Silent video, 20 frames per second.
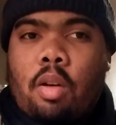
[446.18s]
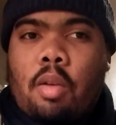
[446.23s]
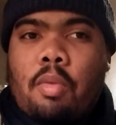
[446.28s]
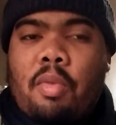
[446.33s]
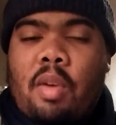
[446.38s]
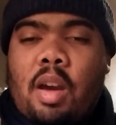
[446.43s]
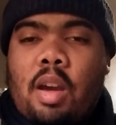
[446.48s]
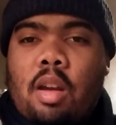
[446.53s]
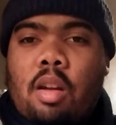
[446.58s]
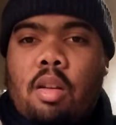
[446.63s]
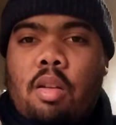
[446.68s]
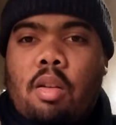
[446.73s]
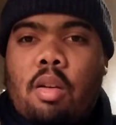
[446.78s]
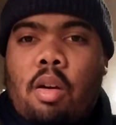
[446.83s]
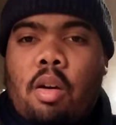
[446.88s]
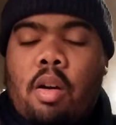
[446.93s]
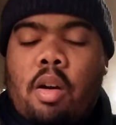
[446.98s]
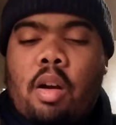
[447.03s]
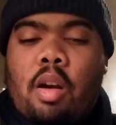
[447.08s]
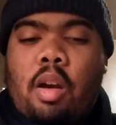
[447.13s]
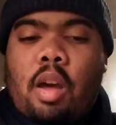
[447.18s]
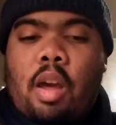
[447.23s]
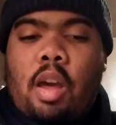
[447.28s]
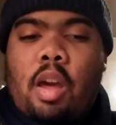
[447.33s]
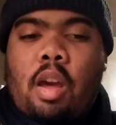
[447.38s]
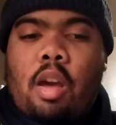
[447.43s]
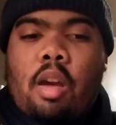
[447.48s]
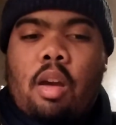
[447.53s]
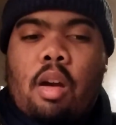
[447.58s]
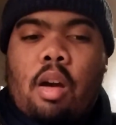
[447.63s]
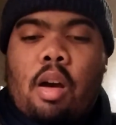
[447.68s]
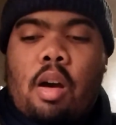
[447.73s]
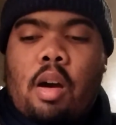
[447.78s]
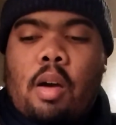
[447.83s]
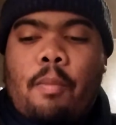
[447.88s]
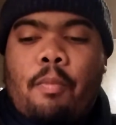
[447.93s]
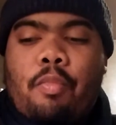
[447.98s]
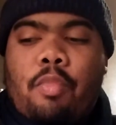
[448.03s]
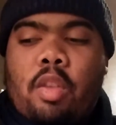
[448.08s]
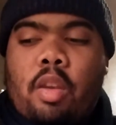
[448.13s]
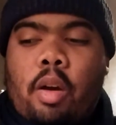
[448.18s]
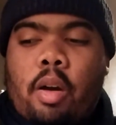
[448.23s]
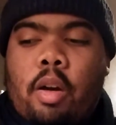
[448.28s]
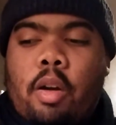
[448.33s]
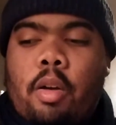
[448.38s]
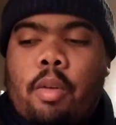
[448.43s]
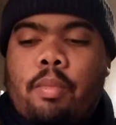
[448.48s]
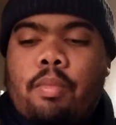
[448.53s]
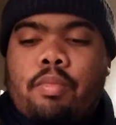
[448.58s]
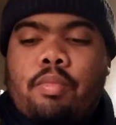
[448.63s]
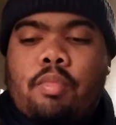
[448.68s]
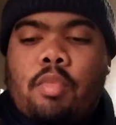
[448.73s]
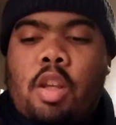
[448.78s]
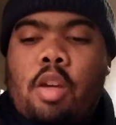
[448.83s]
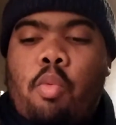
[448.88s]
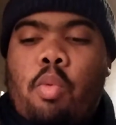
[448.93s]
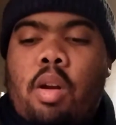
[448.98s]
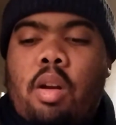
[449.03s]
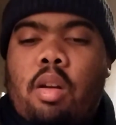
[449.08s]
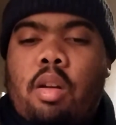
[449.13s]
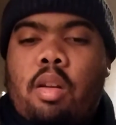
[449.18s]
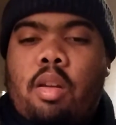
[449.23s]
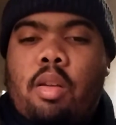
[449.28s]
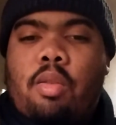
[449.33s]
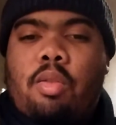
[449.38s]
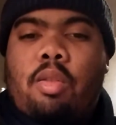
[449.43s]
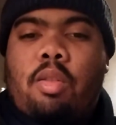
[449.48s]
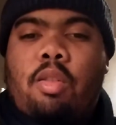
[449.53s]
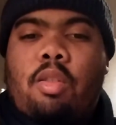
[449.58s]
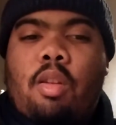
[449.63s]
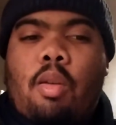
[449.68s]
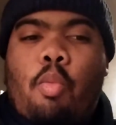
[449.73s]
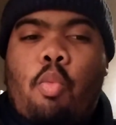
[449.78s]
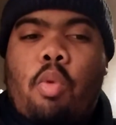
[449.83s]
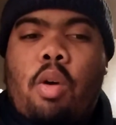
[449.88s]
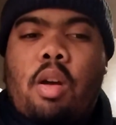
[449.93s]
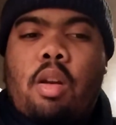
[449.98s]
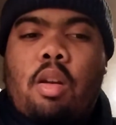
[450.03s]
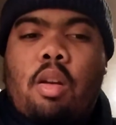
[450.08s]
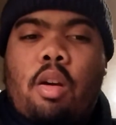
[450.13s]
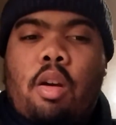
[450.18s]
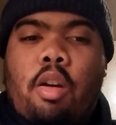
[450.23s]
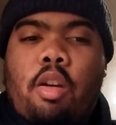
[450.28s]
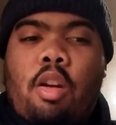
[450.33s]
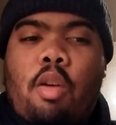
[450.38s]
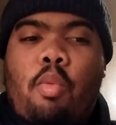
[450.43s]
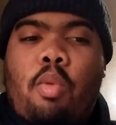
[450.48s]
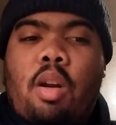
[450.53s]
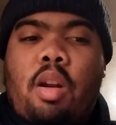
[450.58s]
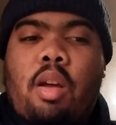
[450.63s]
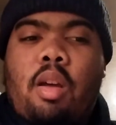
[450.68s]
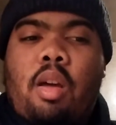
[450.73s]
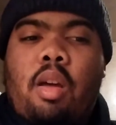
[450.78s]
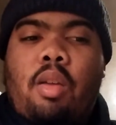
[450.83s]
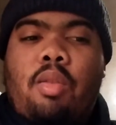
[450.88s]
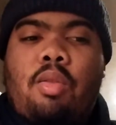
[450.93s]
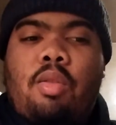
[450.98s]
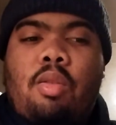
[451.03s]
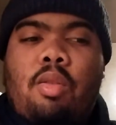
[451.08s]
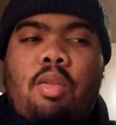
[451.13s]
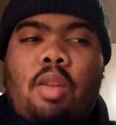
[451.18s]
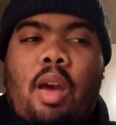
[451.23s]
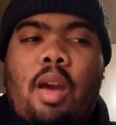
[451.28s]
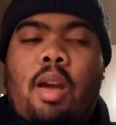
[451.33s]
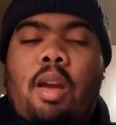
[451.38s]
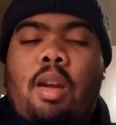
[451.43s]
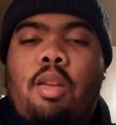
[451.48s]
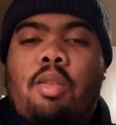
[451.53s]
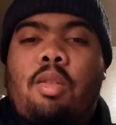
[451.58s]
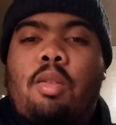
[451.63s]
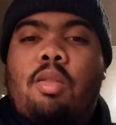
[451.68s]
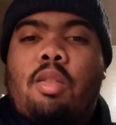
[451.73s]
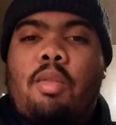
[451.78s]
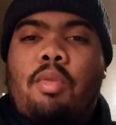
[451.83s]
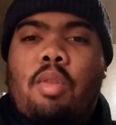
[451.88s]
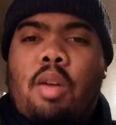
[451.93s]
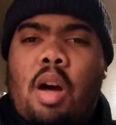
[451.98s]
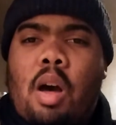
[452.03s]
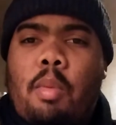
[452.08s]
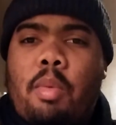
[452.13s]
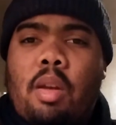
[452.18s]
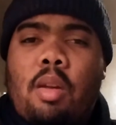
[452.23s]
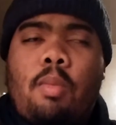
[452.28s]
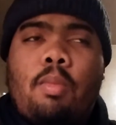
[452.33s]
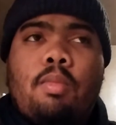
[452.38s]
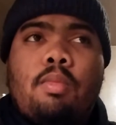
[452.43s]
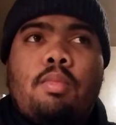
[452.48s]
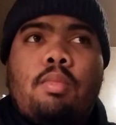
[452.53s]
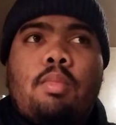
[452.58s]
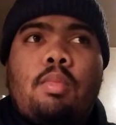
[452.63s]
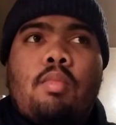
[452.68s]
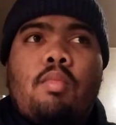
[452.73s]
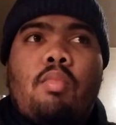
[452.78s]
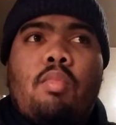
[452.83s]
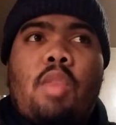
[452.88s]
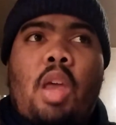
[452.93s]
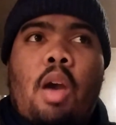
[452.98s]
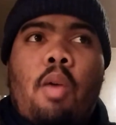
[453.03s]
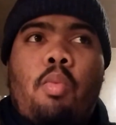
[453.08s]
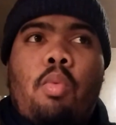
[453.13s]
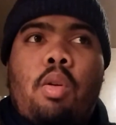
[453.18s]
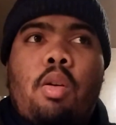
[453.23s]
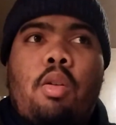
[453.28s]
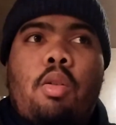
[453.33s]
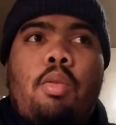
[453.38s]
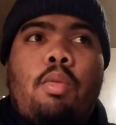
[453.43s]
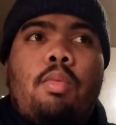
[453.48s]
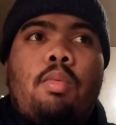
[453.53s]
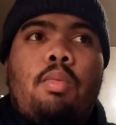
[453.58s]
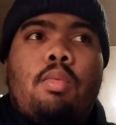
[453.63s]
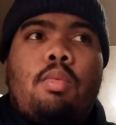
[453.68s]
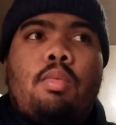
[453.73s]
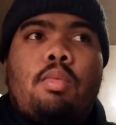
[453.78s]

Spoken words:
fight or you don't want someone you don't want to say an insensitive comment that will